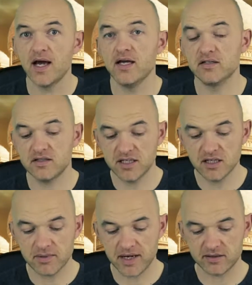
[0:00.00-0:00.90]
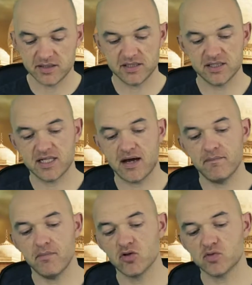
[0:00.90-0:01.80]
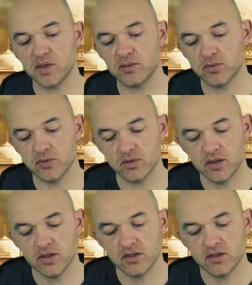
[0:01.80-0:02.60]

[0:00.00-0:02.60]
And the thing about this is that most people,